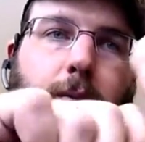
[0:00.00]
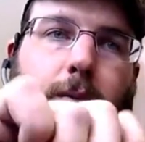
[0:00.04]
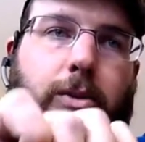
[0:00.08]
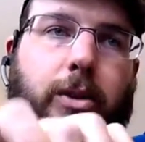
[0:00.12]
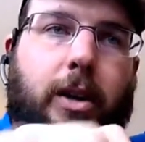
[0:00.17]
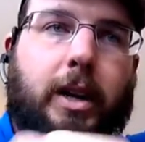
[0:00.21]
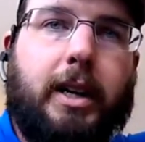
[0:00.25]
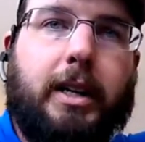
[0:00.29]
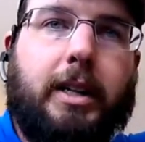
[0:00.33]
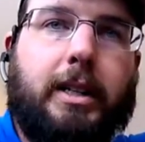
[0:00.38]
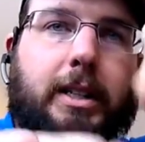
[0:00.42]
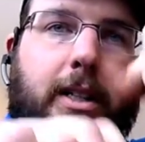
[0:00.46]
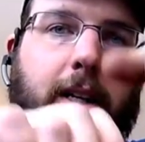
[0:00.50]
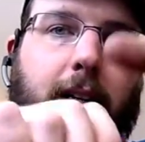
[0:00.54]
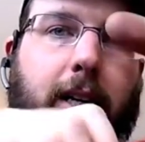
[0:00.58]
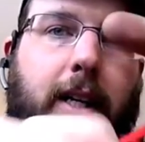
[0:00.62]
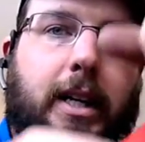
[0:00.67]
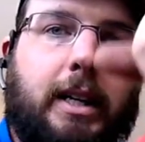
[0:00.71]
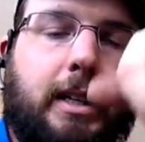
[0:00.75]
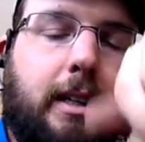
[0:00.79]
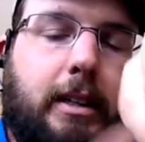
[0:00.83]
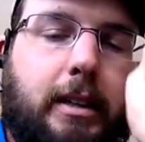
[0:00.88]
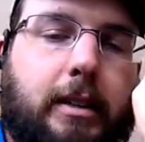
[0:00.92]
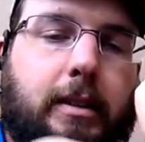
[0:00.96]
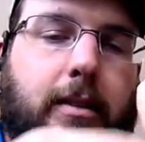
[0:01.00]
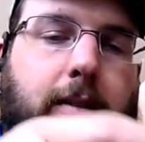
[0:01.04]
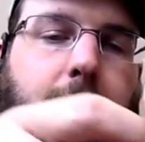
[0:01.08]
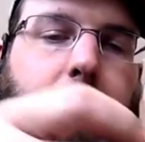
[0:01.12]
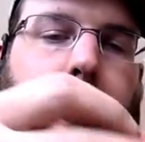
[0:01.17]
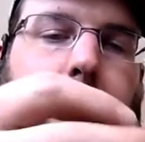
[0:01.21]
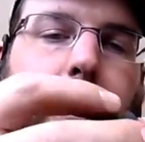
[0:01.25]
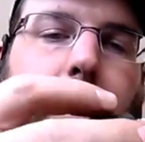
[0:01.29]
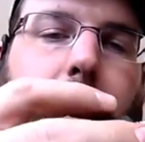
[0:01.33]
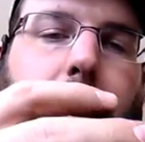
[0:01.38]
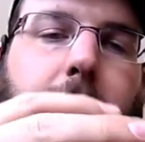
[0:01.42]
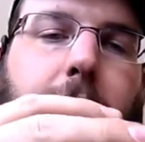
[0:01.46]
trying to un,
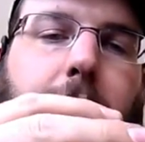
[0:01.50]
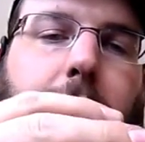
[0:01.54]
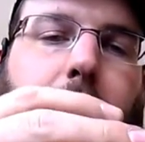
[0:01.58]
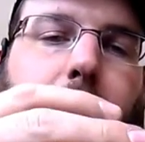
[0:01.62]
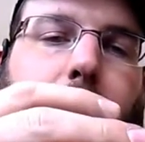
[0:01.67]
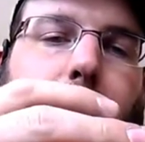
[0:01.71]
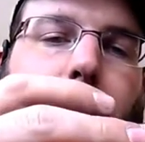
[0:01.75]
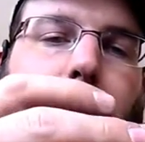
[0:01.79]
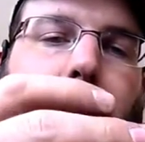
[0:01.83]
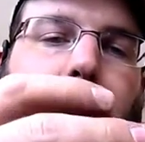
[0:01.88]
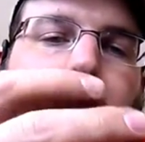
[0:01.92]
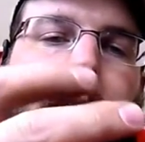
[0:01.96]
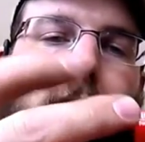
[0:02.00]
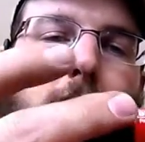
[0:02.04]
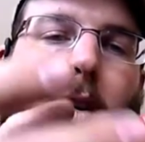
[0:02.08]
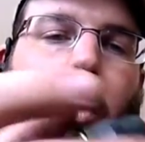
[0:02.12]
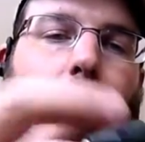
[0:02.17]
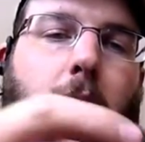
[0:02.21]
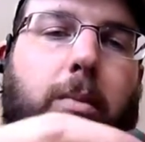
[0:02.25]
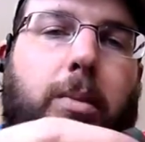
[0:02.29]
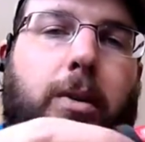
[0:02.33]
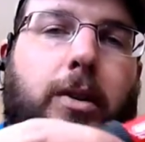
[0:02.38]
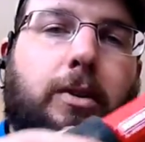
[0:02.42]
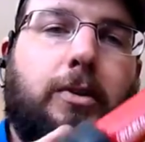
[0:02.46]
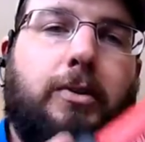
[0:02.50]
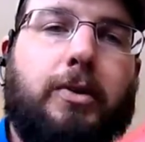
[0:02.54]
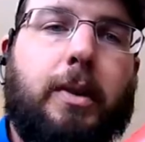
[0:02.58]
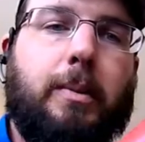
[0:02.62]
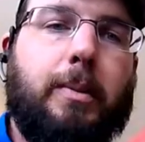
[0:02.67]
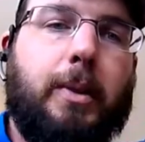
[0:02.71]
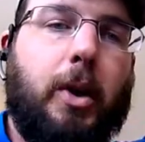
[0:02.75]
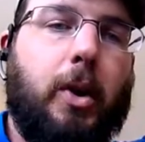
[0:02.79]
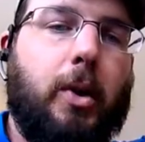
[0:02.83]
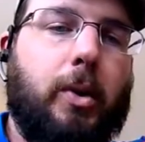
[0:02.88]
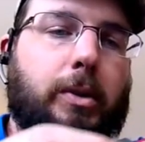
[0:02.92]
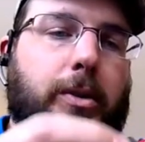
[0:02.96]
undo the arbor
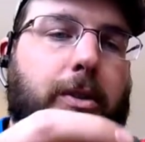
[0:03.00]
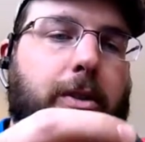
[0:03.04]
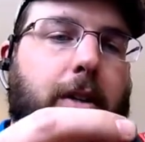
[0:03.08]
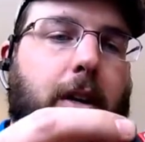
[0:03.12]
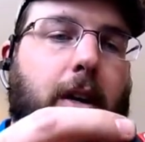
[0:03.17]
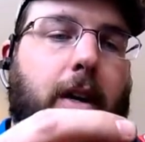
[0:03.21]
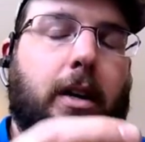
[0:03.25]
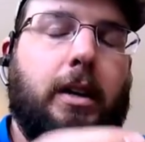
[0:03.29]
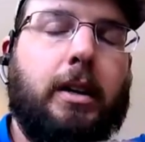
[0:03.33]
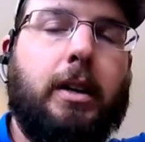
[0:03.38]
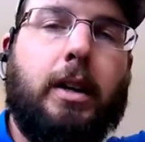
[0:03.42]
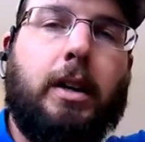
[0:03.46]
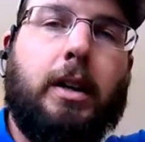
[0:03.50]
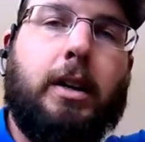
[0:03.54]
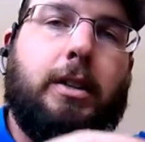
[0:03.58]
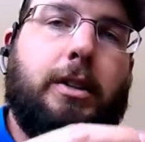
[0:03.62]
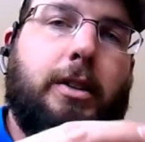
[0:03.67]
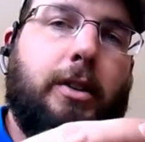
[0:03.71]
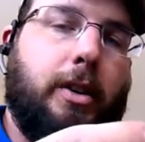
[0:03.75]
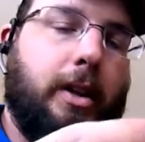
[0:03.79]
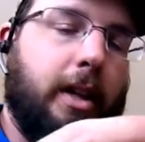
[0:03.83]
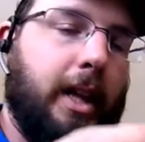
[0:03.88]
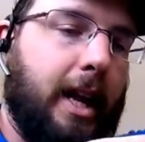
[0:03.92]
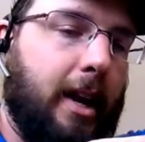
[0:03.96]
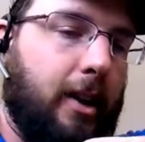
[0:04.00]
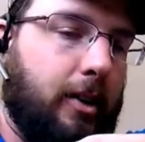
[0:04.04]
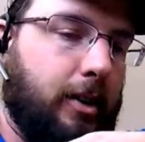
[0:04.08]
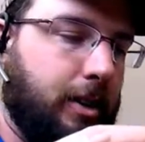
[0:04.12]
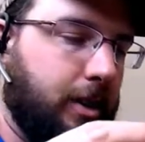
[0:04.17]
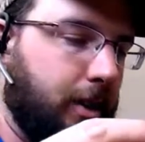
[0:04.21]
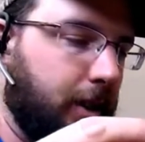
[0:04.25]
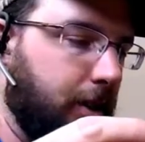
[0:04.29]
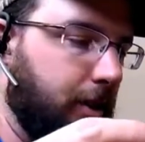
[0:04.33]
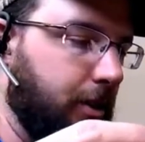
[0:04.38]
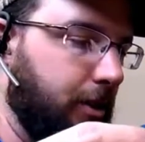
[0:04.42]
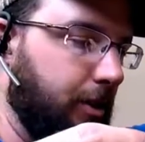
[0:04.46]
from the hole saw to allow it
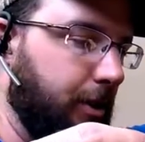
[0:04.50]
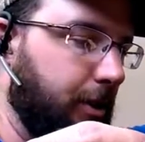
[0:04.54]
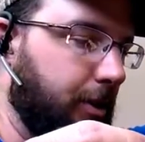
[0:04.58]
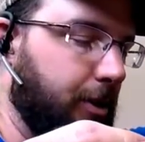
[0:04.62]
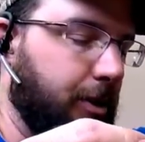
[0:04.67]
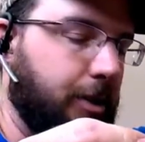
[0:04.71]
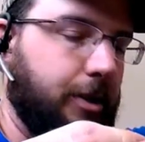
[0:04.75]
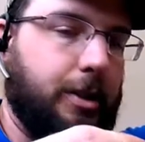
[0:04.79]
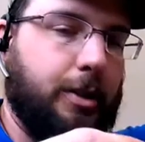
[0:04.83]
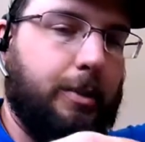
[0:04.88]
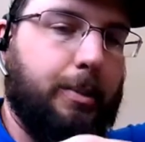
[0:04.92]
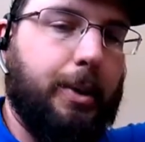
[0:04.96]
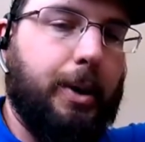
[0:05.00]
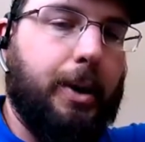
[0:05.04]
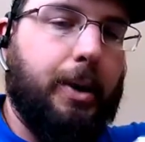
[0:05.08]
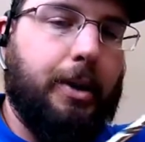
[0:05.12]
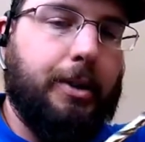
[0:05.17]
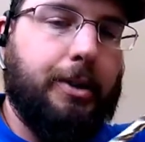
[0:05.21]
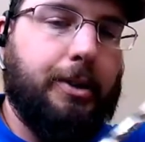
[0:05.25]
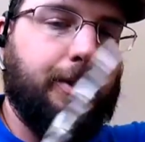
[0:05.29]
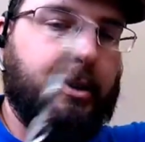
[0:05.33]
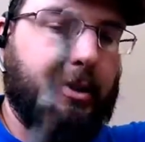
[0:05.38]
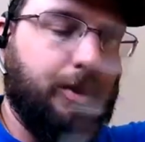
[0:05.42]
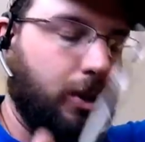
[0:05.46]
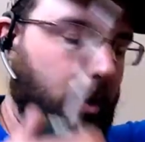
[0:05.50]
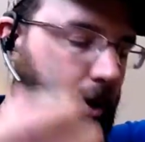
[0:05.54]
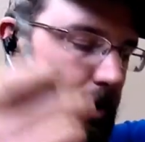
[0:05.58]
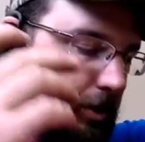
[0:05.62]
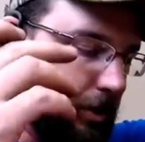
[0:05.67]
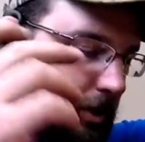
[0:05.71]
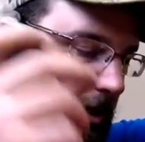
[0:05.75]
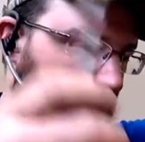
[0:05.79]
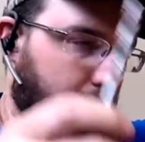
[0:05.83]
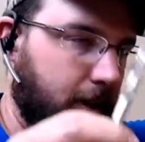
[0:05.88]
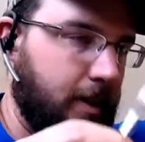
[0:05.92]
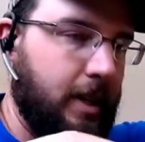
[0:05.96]
to do your, to put on your new hole
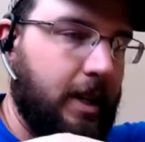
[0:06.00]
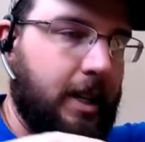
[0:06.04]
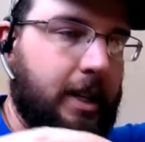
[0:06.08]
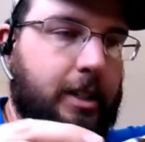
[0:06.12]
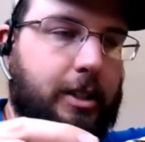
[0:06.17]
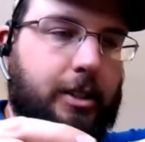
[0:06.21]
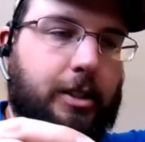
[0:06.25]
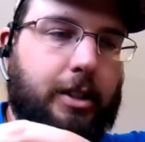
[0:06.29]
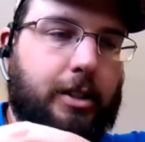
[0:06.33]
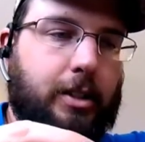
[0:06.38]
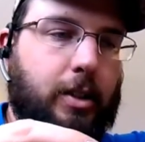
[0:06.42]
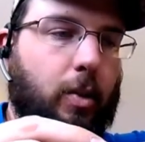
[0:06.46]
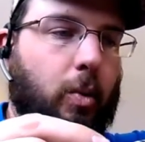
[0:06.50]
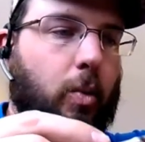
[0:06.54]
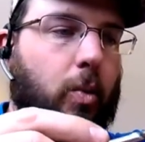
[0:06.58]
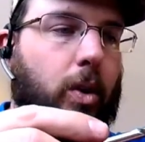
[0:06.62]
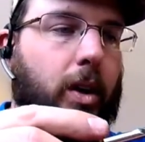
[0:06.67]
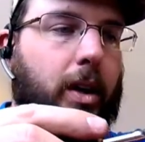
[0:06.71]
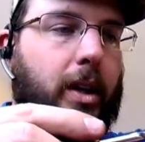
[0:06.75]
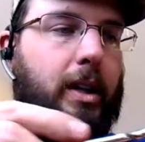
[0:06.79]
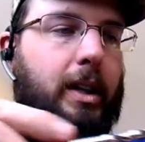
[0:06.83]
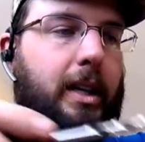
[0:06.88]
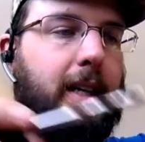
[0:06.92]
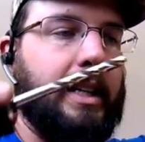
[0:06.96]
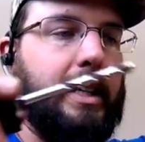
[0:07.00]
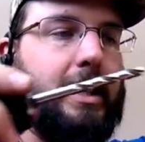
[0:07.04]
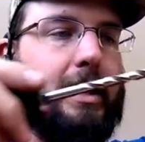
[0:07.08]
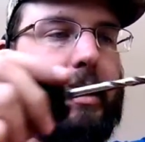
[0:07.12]
saw. It's just a one-click